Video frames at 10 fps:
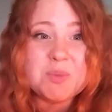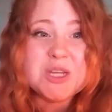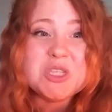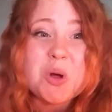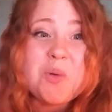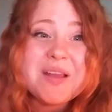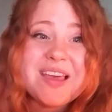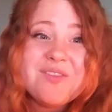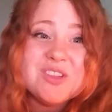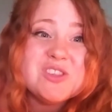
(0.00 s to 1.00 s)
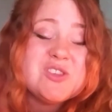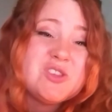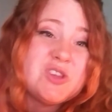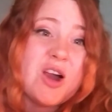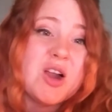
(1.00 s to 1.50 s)
we don't even
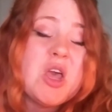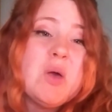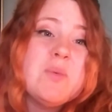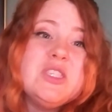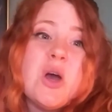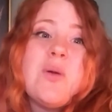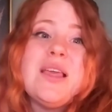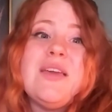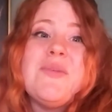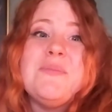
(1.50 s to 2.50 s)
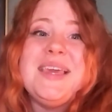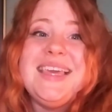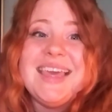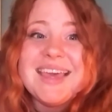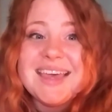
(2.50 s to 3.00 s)
start, we don't even
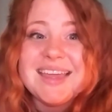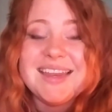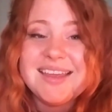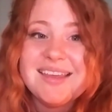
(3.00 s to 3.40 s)
begin.